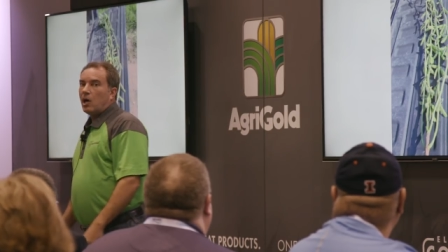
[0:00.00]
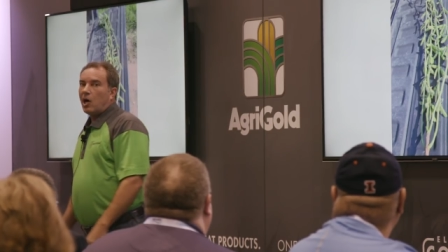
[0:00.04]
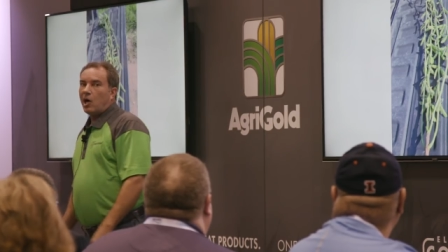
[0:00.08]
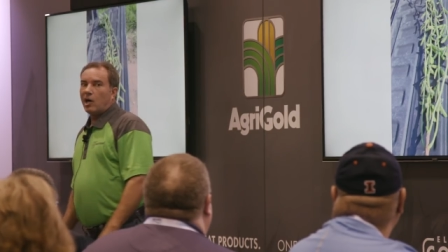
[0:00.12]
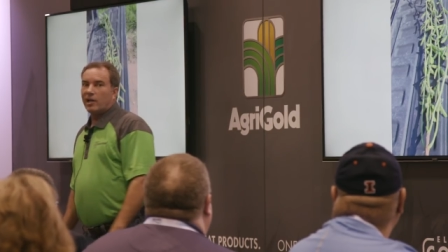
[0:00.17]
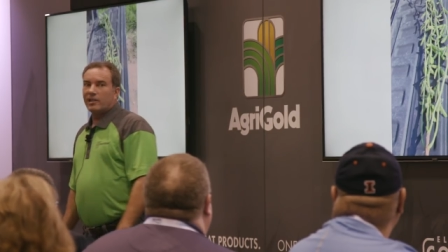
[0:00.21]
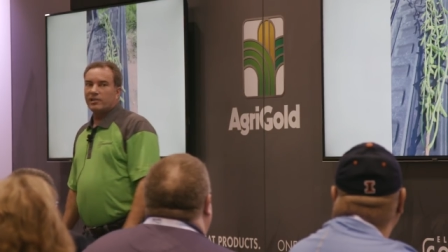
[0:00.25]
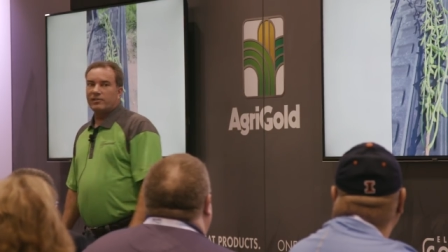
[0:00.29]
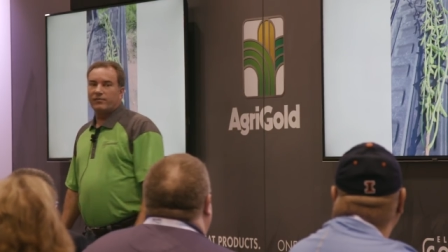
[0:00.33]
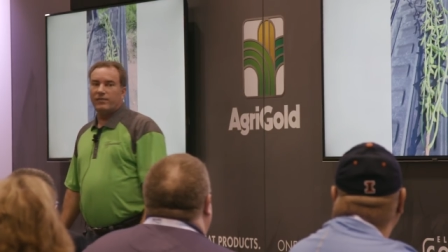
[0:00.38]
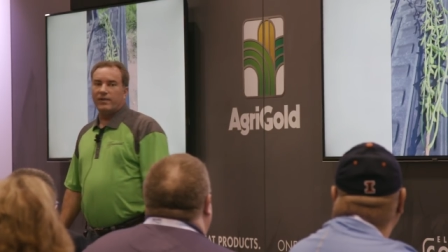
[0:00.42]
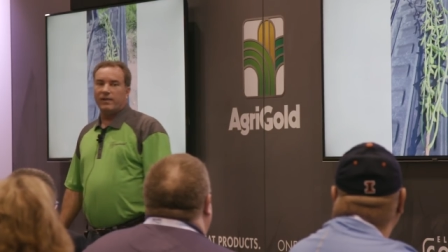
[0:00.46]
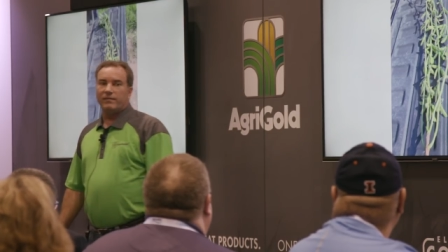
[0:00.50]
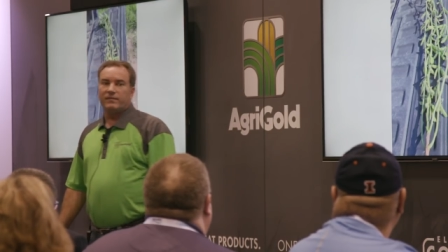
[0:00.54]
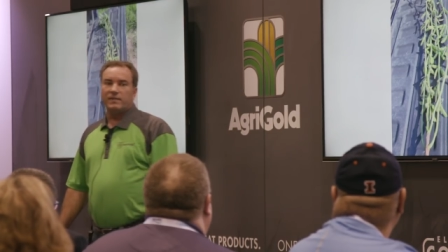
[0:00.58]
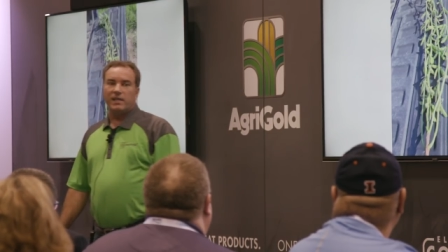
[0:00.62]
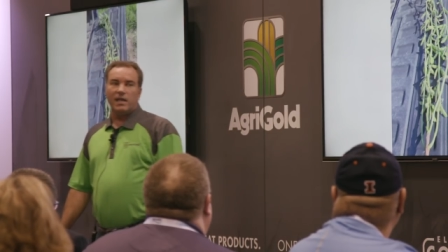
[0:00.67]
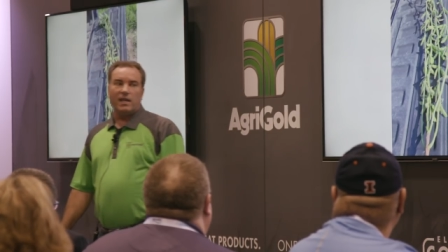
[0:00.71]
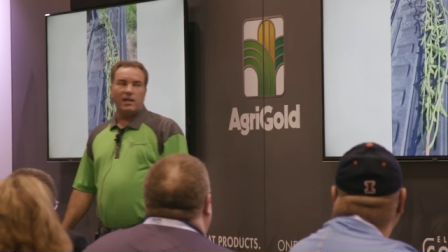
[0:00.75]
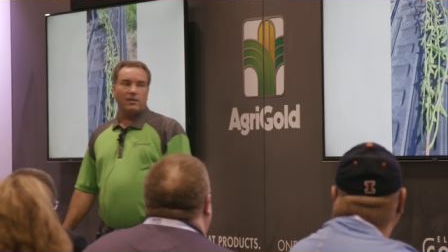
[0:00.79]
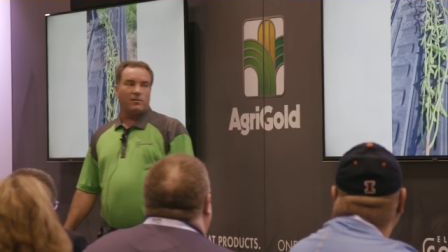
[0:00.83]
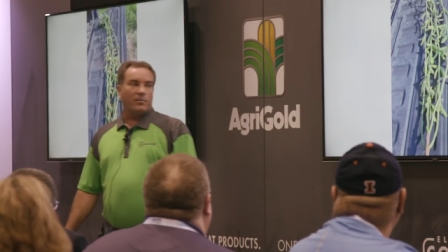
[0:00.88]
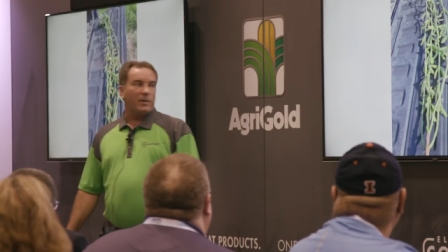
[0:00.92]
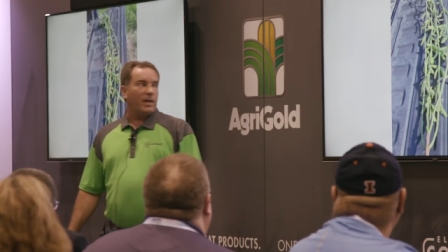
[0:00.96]
August
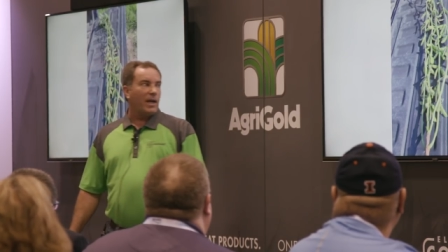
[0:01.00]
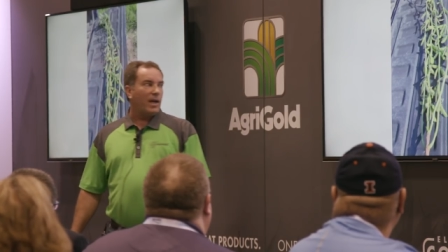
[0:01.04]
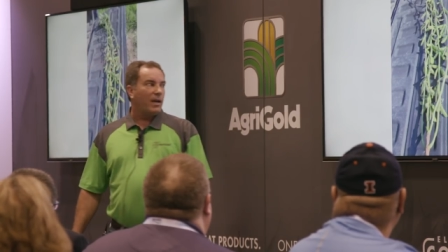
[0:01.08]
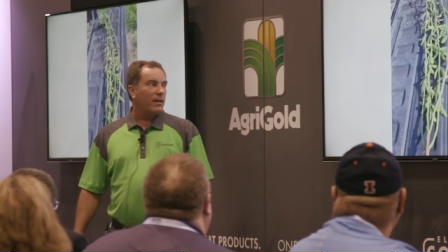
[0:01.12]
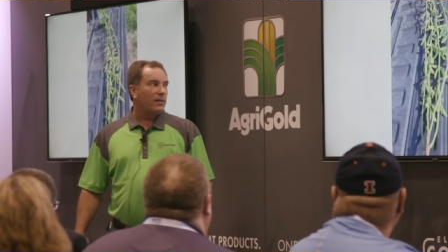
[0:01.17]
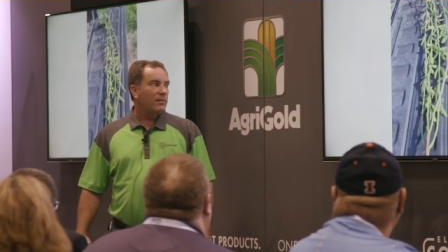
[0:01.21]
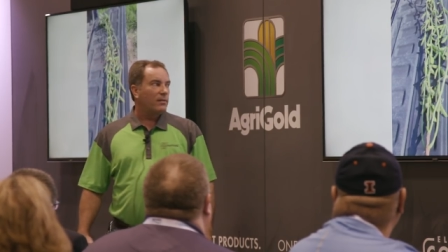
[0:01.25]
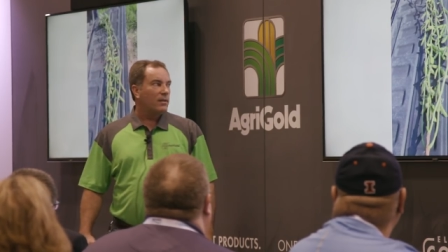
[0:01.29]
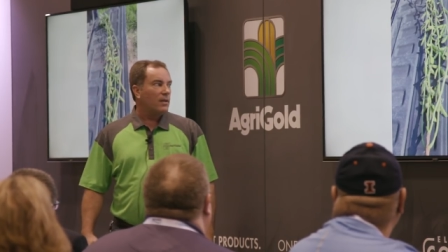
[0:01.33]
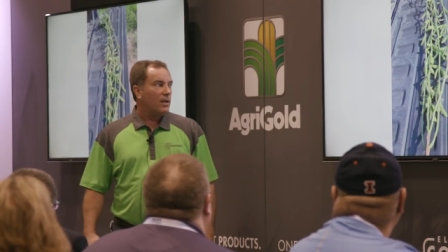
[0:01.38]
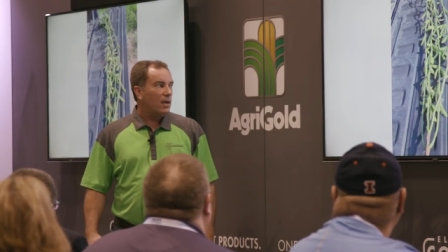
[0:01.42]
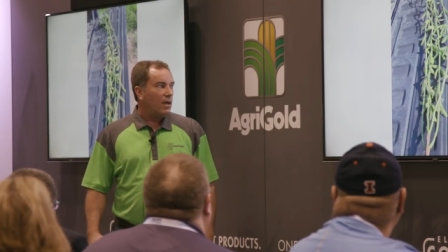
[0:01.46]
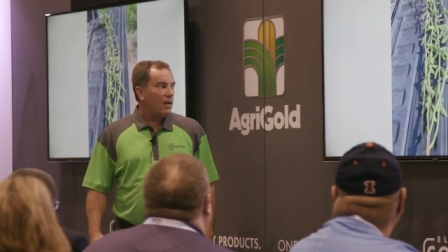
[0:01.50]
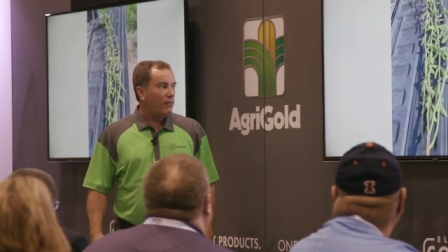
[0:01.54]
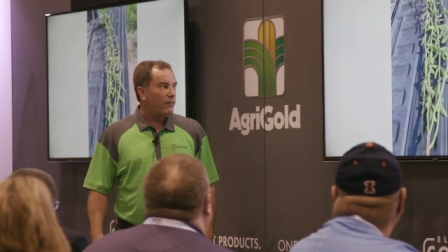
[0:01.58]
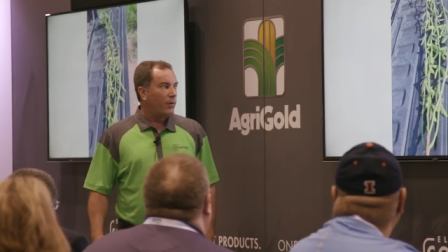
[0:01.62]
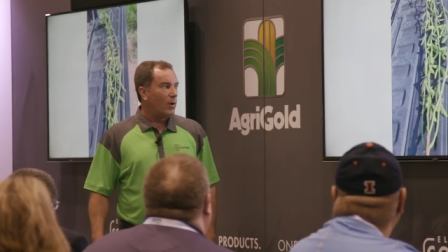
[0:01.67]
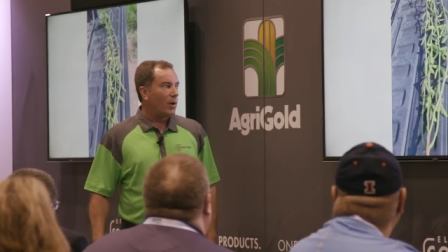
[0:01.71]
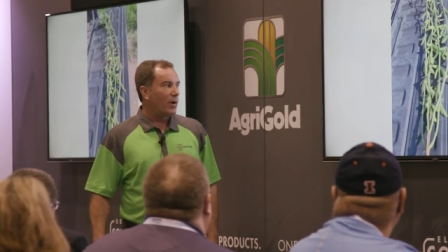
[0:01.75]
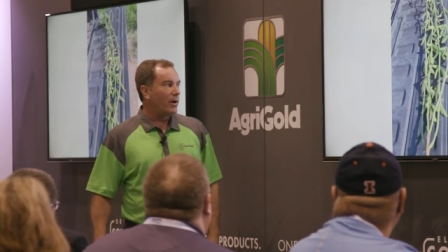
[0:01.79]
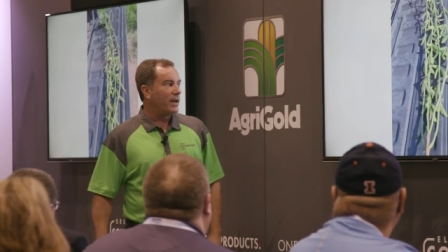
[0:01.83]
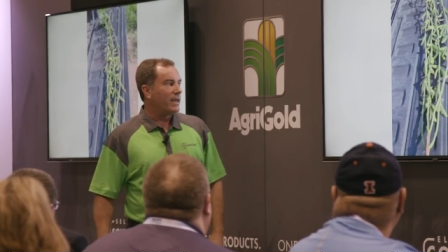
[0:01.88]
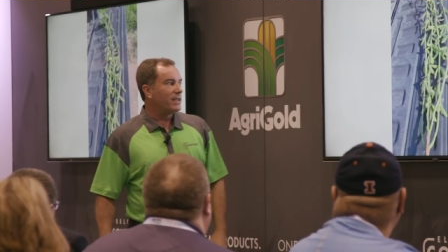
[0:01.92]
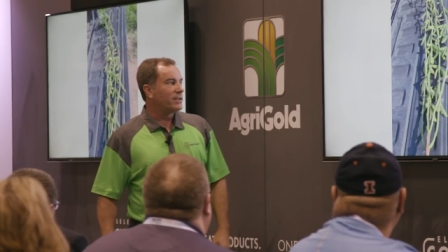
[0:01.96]
15th, we got a
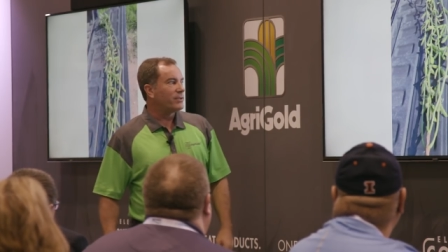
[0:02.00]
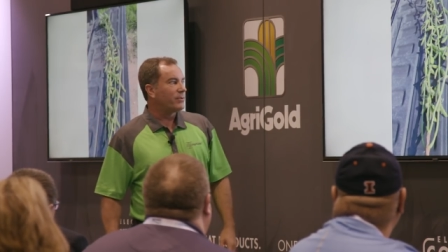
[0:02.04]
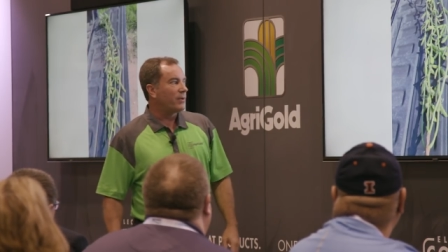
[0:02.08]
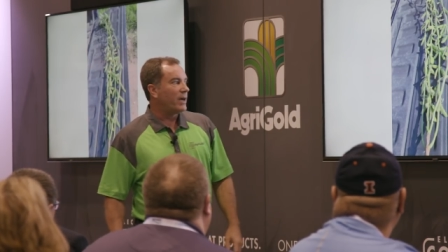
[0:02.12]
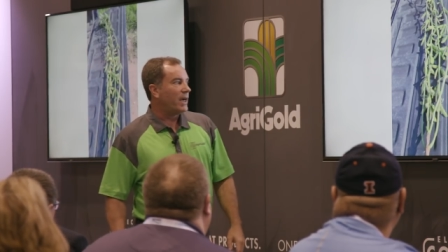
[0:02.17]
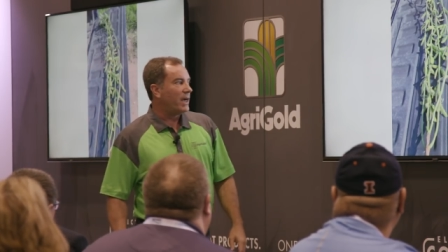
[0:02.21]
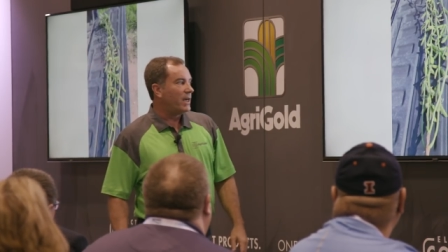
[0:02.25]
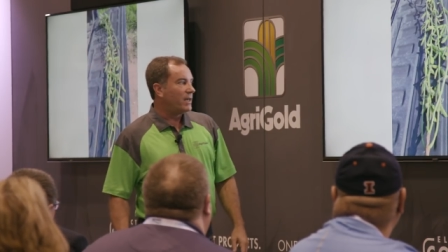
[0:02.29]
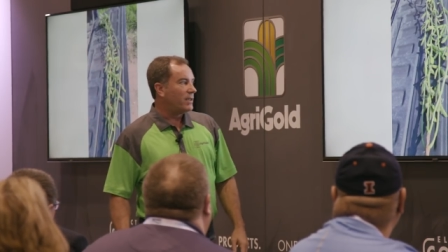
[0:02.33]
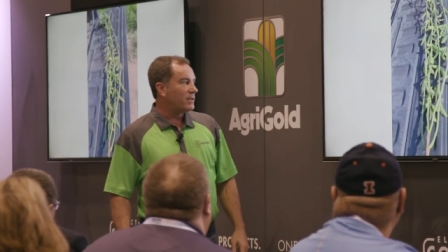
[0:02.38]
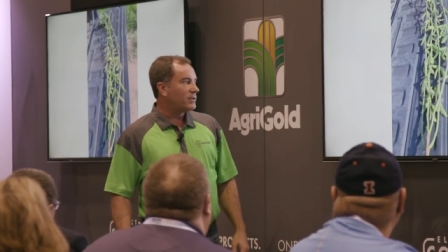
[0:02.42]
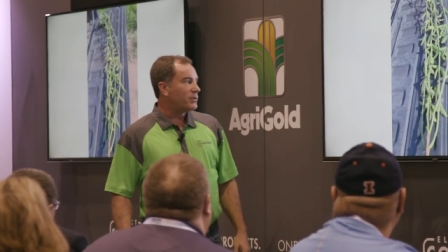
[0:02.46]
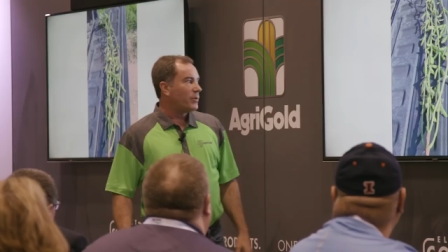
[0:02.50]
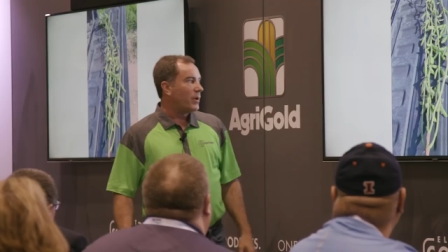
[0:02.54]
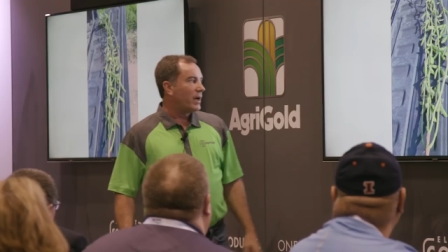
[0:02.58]
4-inch rain in